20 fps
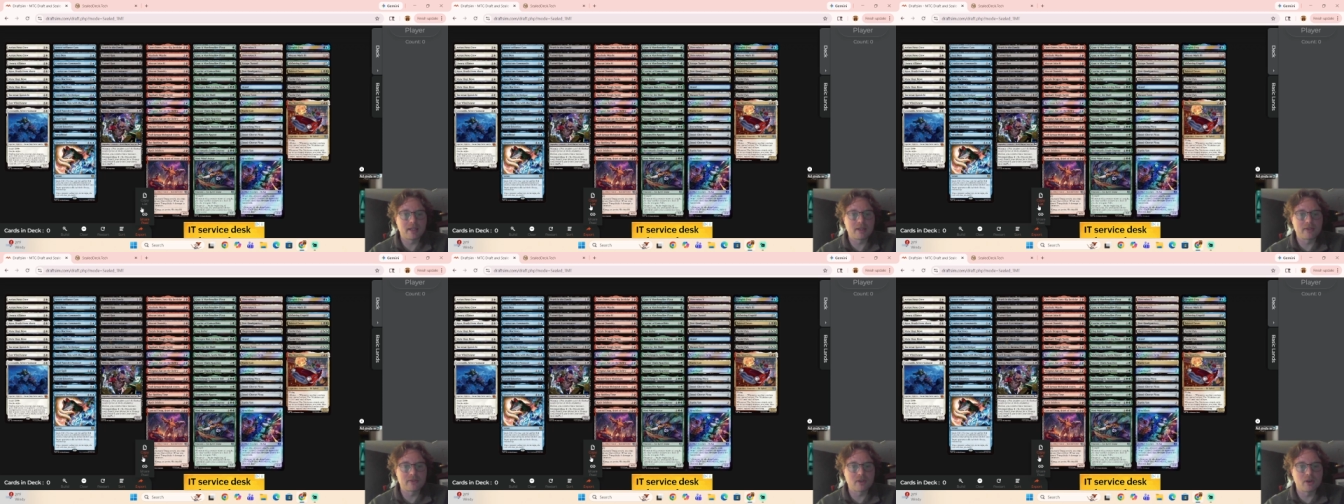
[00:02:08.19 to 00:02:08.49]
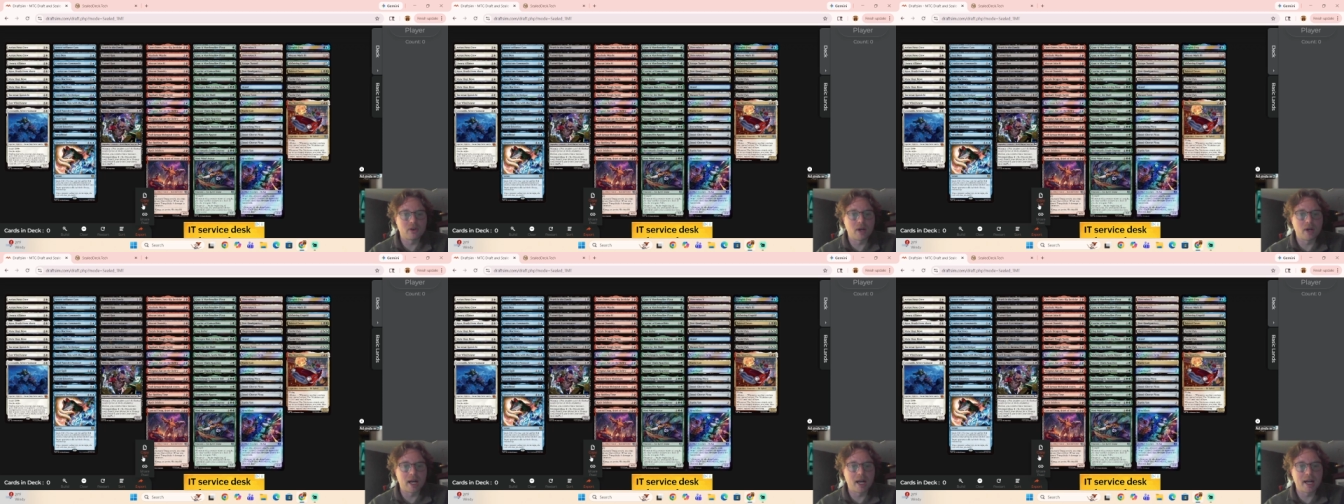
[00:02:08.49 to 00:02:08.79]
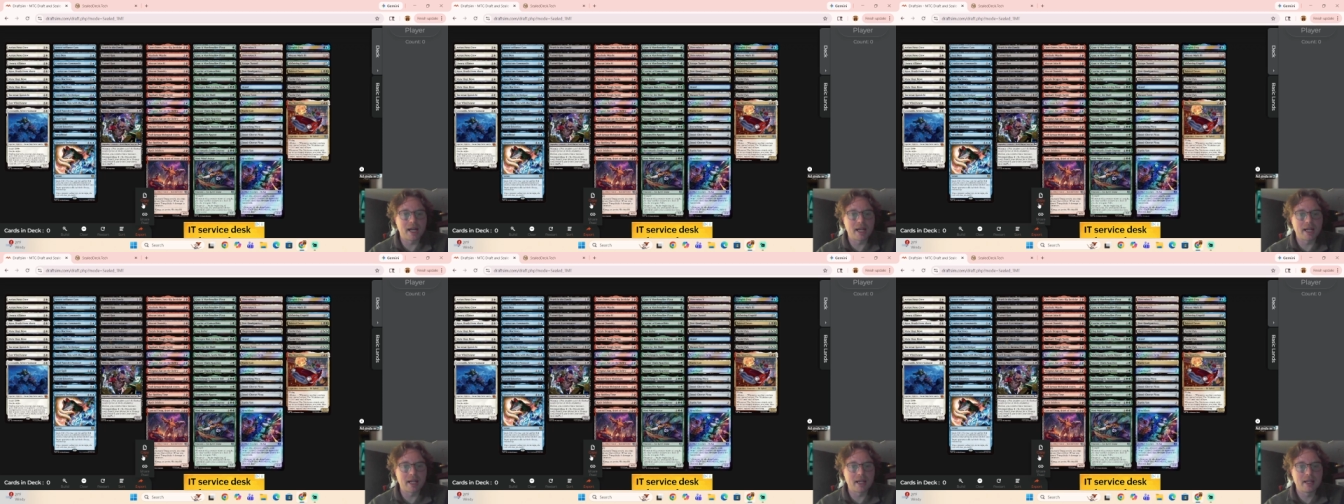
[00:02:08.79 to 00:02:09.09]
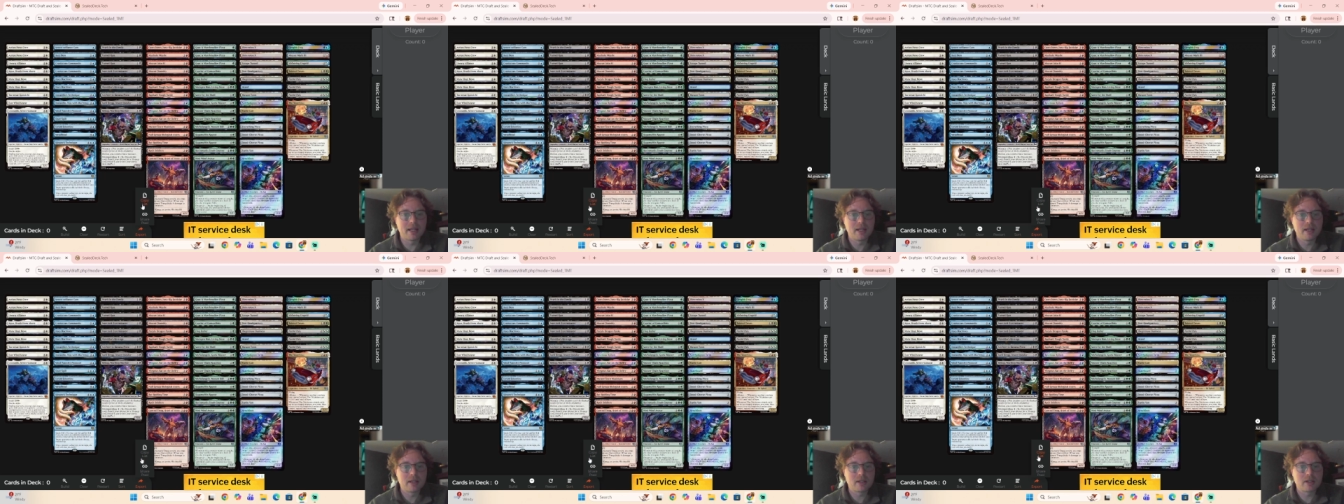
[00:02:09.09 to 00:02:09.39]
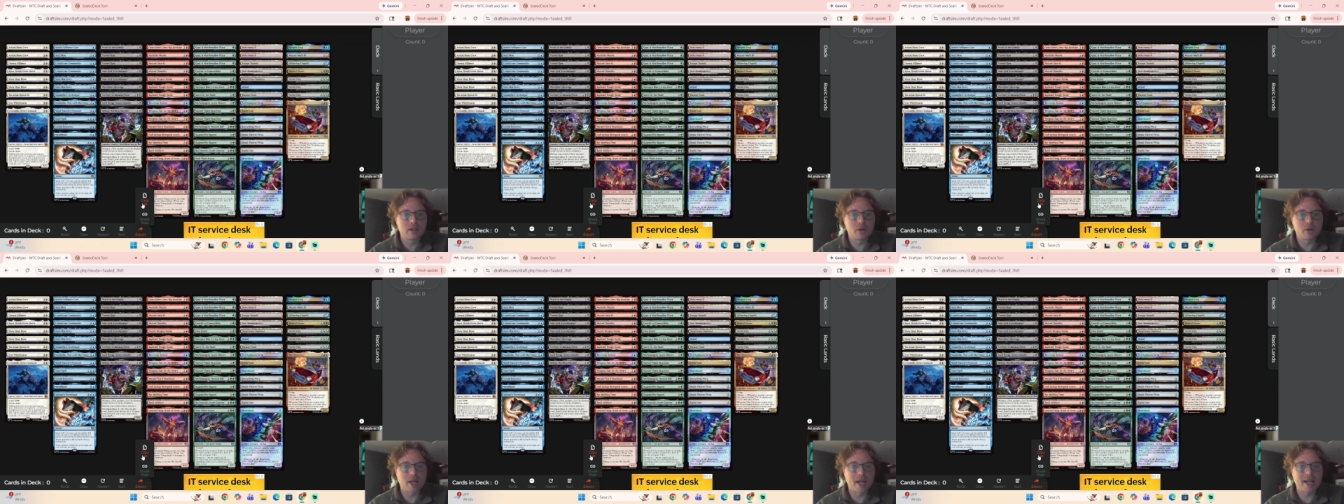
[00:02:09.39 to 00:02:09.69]
And so I
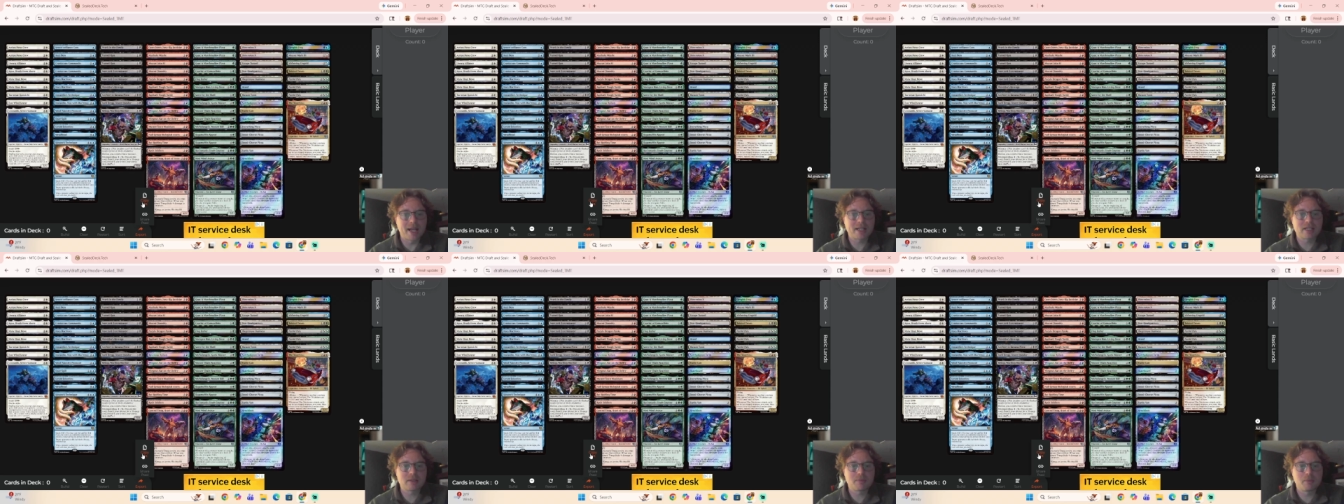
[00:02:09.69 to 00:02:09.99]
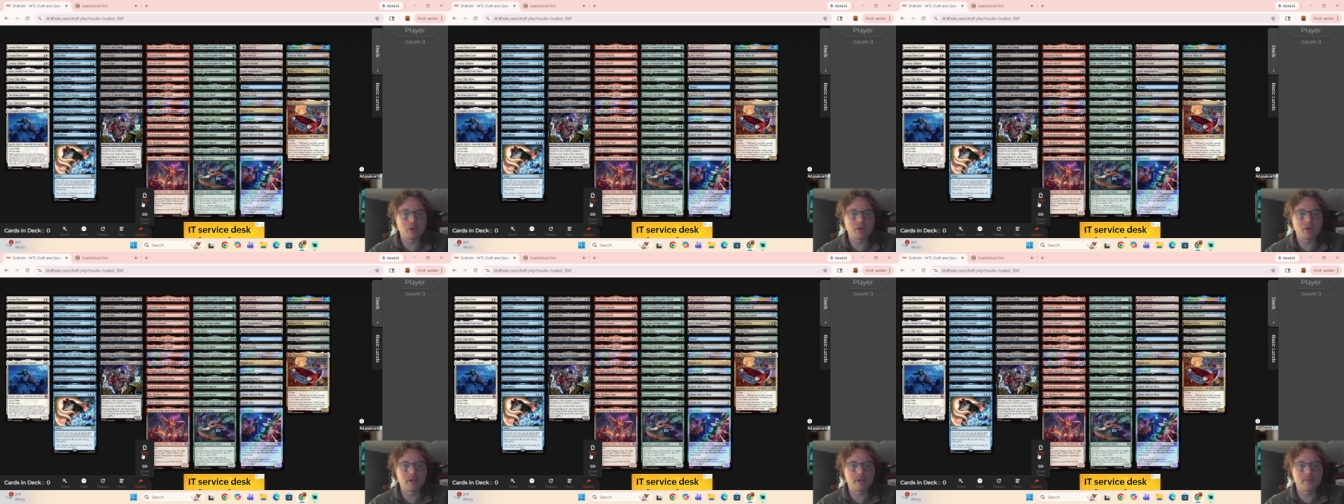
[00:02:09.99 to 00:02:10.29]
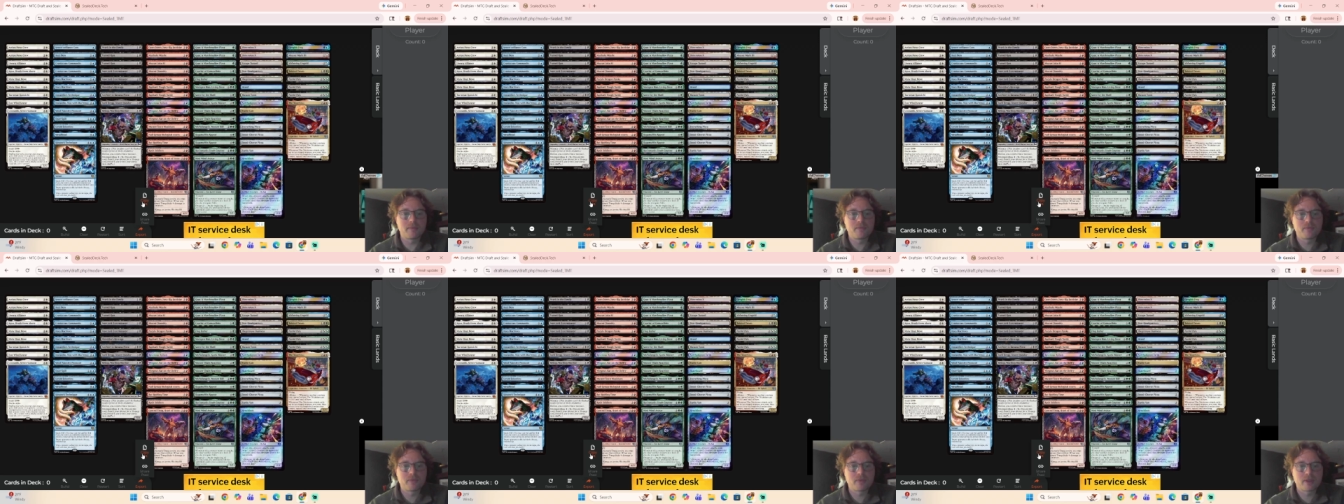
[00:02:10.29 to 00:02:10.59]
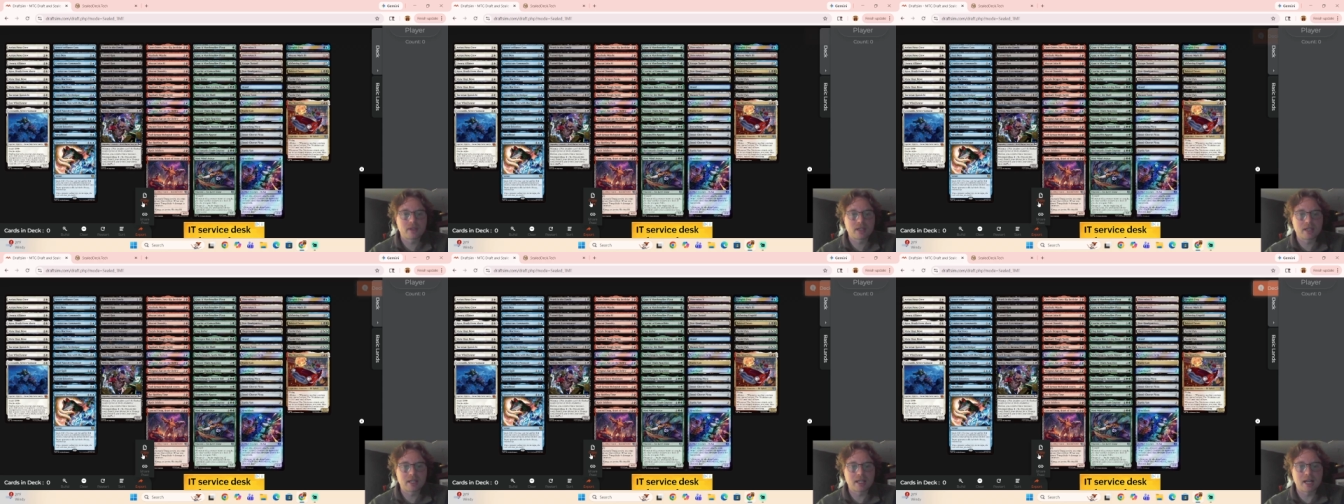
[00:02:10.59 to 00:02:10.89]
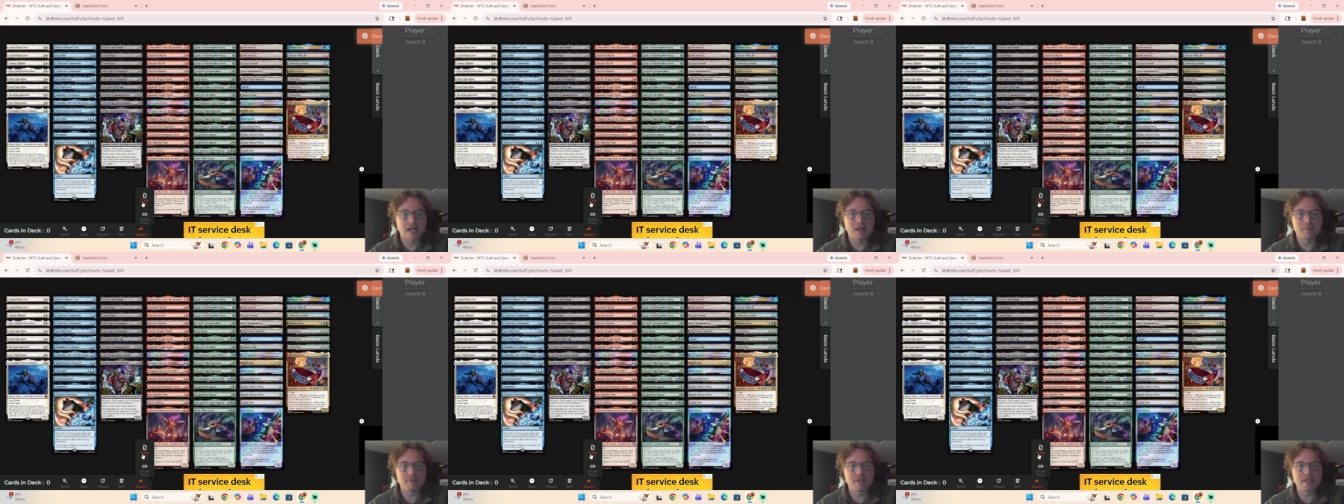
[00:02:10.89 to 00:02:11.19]
go to export,
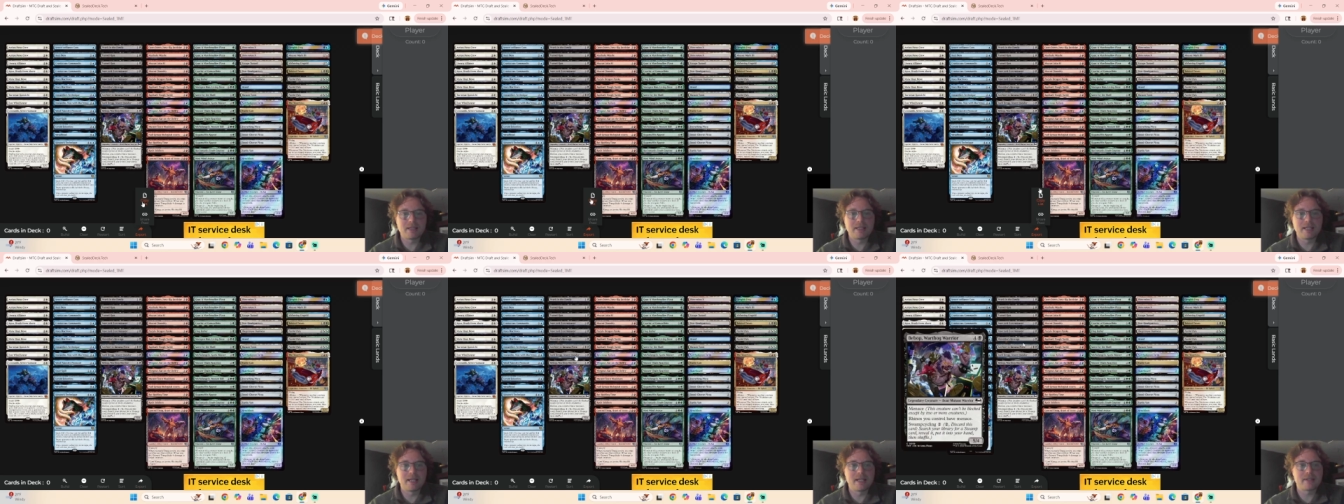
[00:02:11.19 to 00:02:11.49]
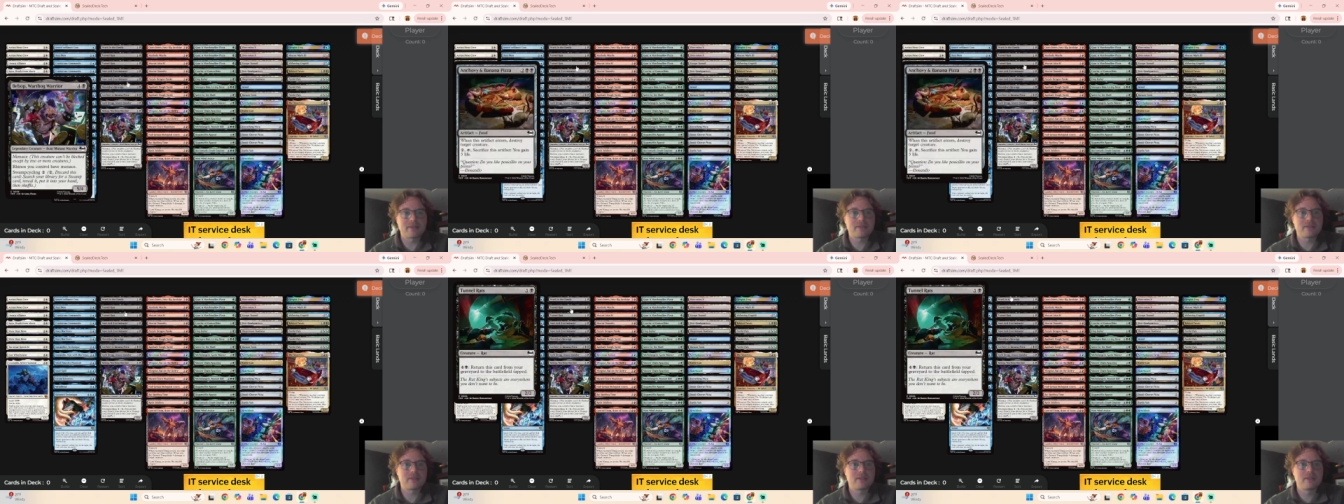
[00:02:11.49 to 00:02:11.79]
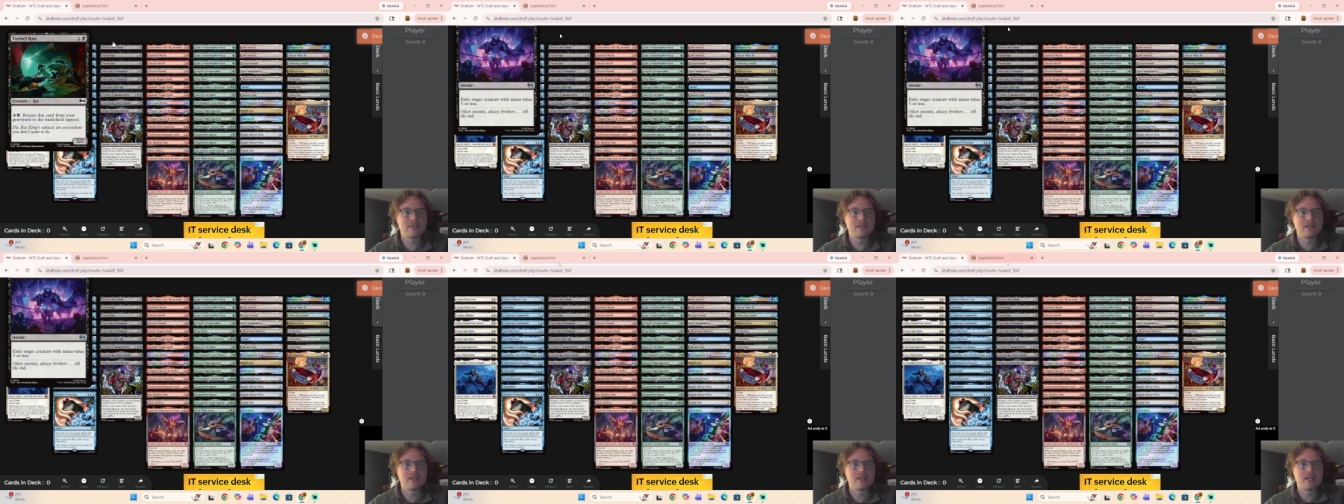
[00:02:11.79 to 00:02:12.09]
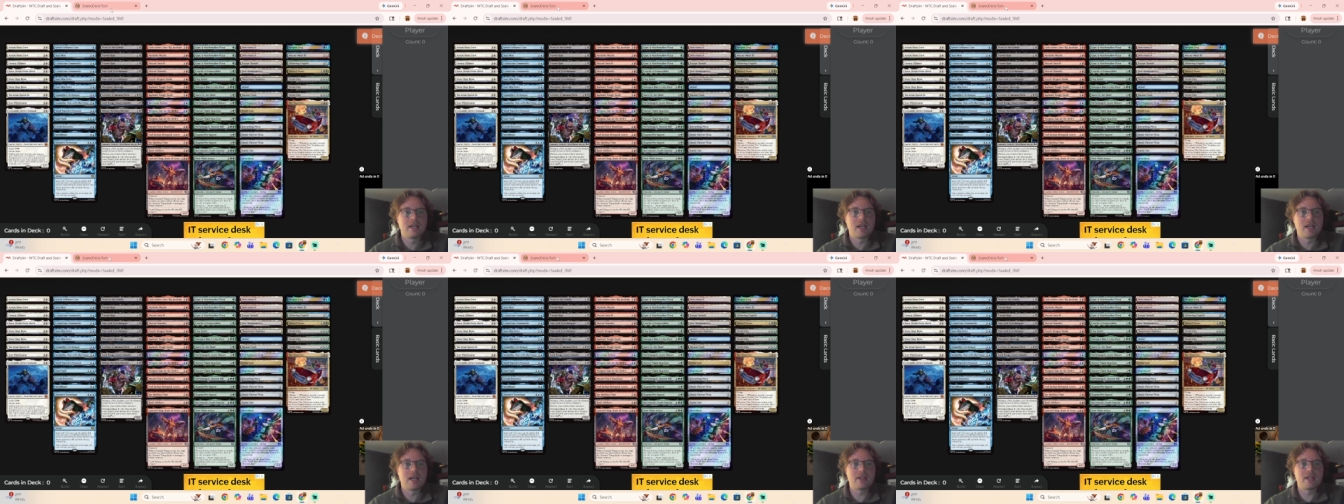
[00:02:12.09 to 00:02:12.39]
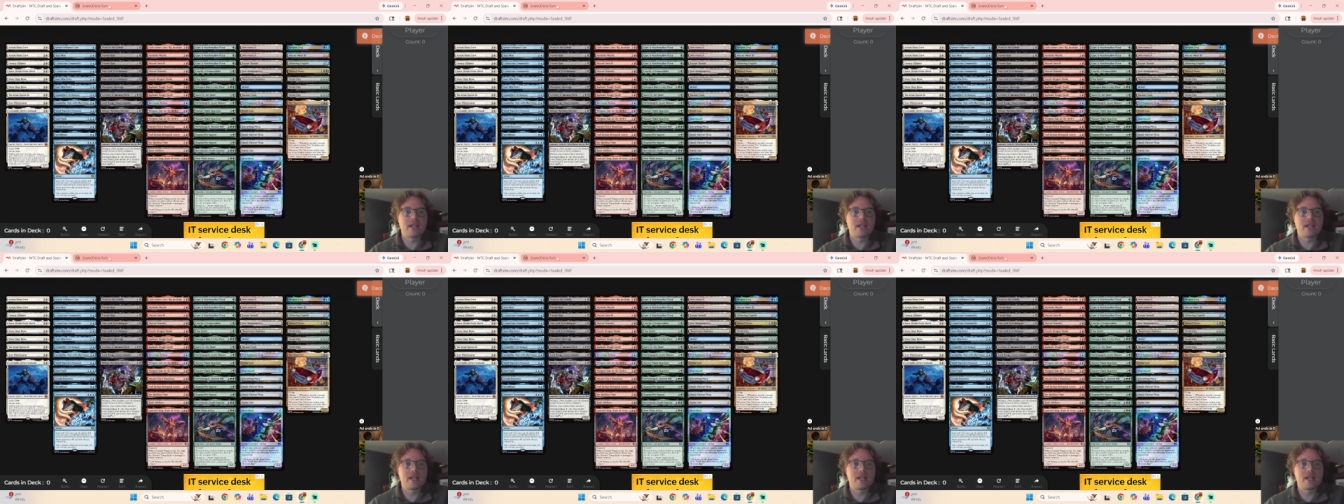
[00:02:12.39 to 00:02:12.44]
copy list, and